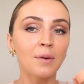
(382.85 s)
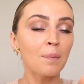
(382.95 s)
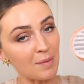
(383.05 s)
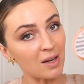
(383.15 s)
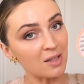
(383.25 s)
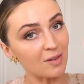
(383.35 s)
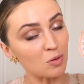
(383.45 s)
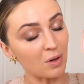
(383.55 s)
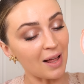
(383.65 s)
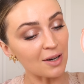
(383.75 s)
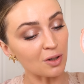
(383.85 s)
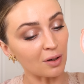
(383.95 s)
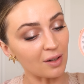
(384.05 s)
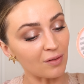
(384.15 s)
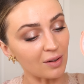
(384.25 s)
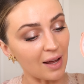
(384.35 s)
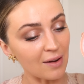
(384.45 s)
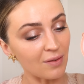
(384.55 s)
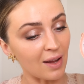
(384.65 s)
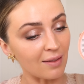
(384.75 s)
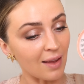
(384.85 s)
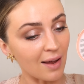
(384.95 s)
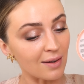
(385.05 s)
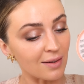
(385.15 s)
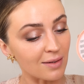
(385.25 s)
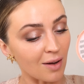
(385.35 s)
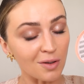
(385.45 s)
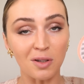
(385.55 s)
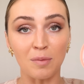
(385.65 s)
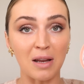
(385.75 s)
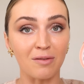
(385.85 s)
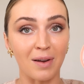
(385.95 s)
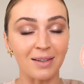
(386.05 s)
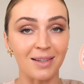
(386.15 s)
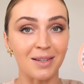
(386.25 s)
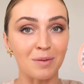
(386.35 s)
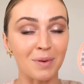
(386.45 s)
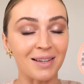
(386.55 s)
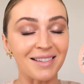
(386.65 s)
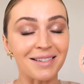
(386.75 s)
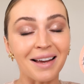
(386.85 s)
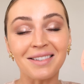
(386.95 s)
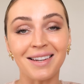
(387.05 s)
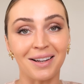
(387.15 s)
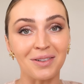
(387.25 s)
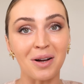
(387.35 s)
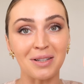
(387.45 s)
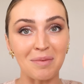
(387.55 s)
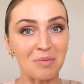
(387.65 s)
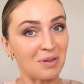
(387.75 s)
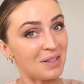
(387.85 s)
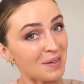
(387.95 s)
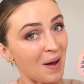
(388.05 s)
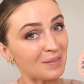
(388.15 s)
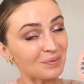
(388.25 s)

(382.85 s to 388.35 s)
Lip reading: I'm an individual lash girly for life, and that is also the bane of my existence because it does take a long time to put these on.